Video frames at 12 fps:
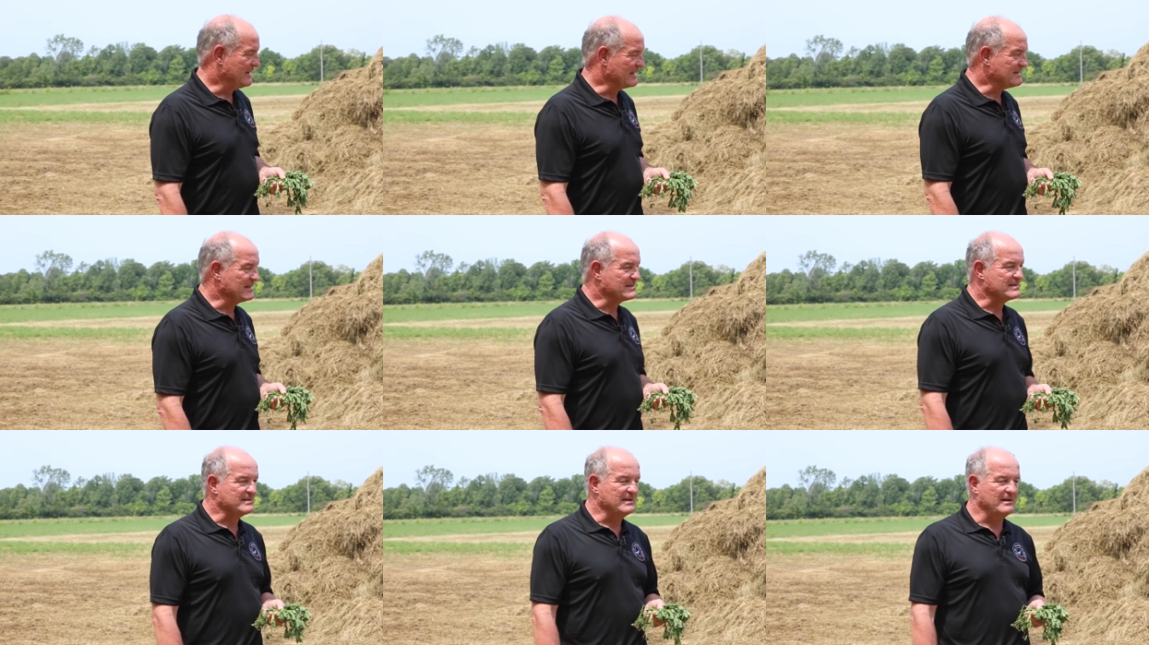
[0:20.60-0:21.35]
This
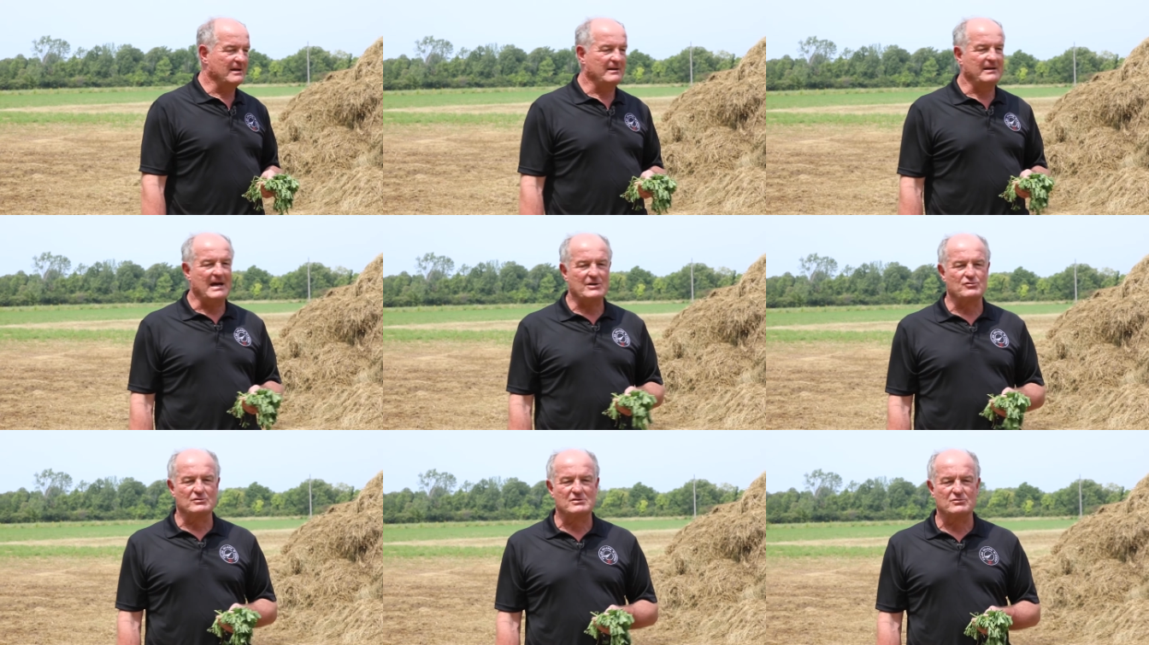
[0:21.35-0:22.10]
is the, a
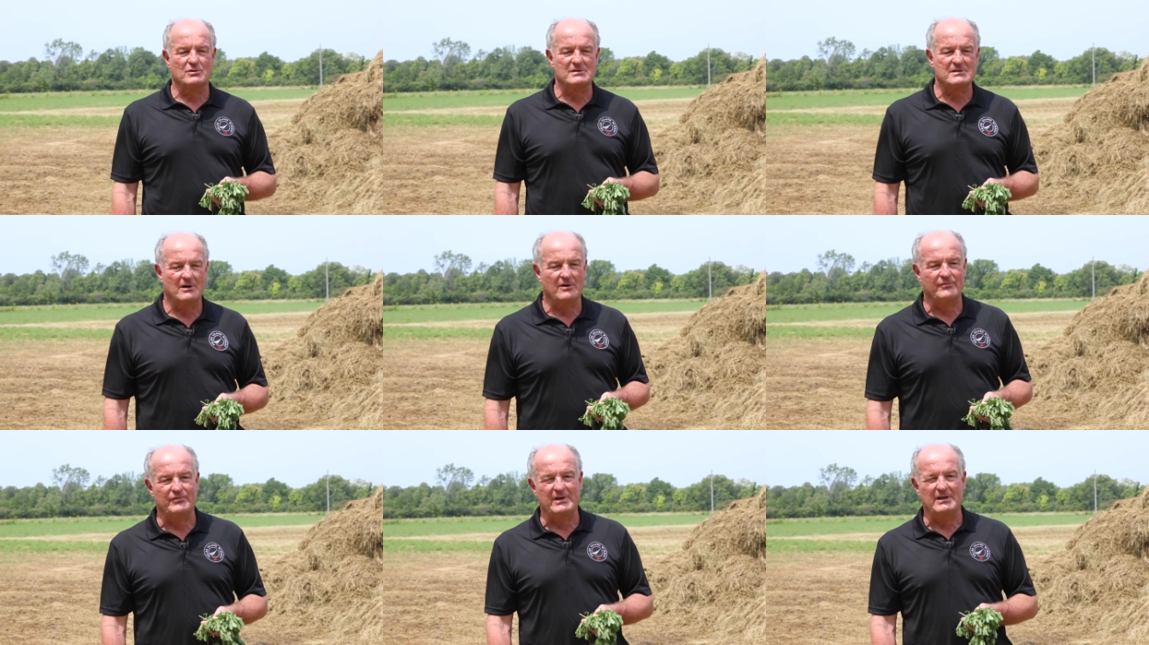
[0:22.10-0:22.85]
natural source
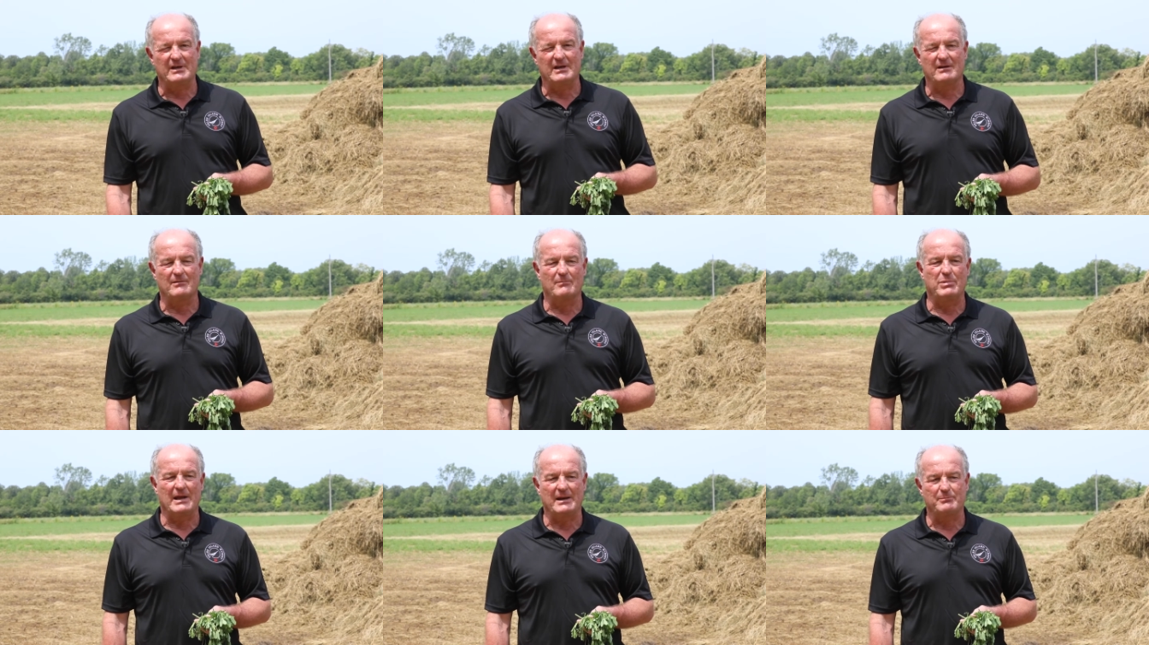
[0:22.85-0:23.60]
of feeding
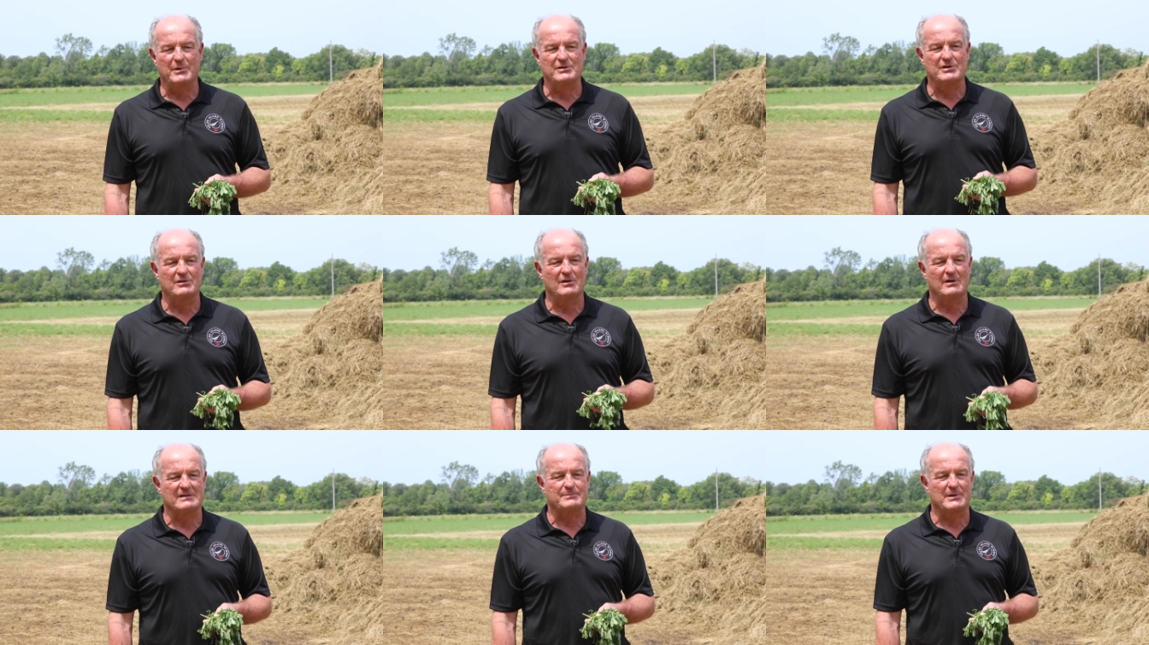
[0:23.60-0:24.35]
plant
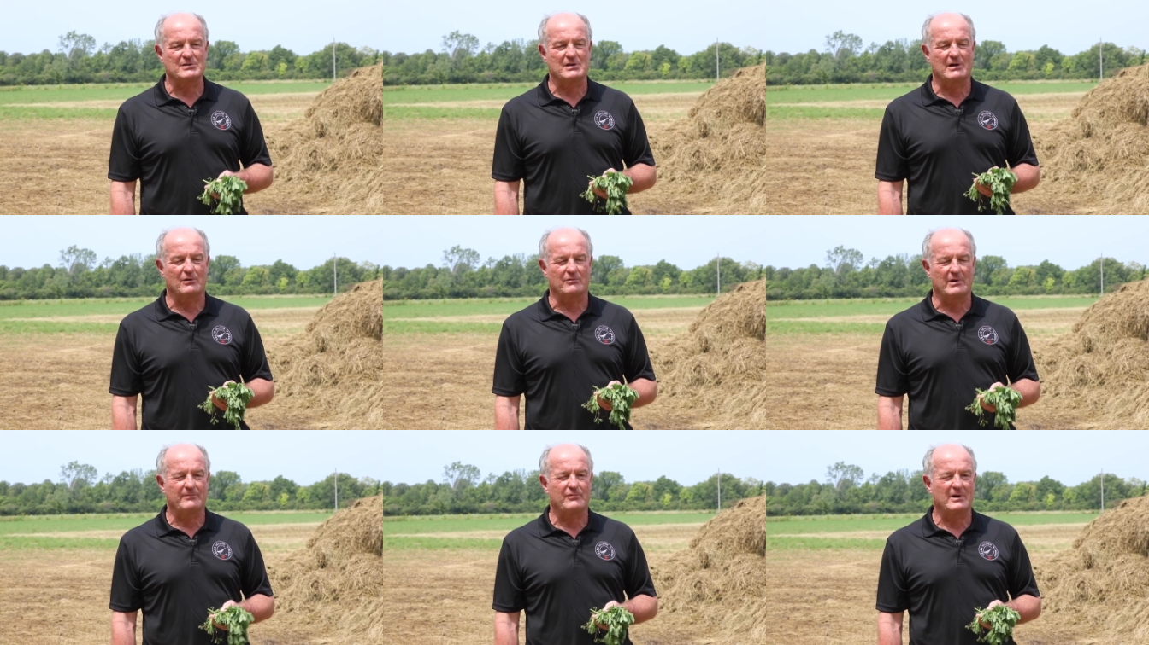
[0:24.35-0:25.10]
material, especially our
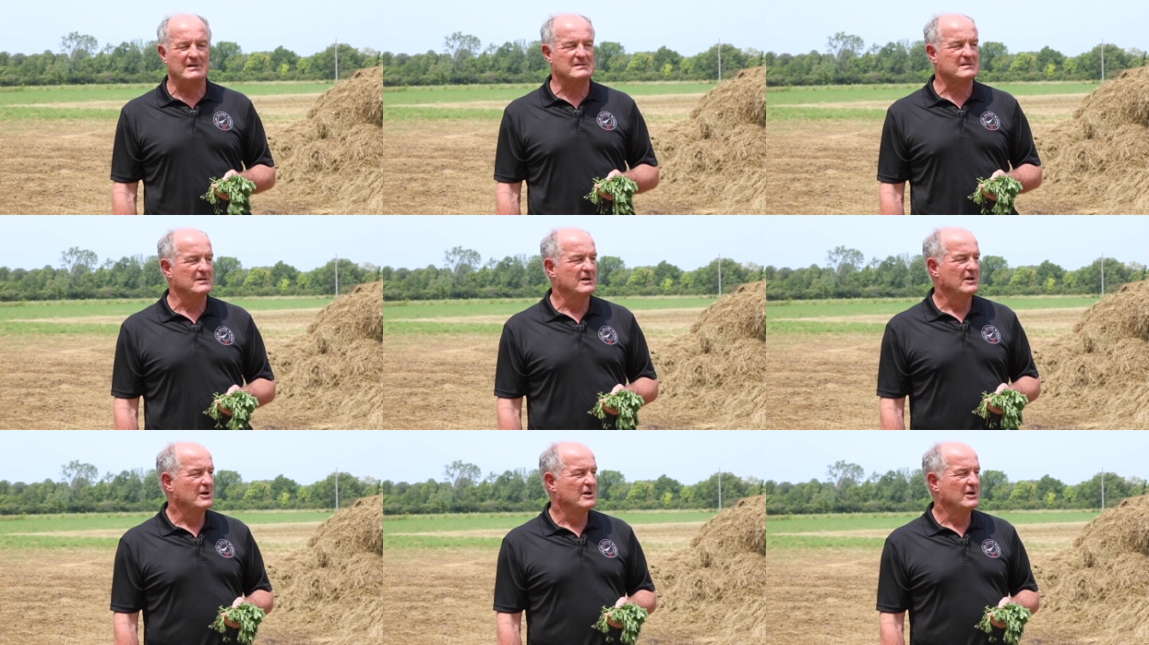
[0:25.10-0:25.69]
grapevines.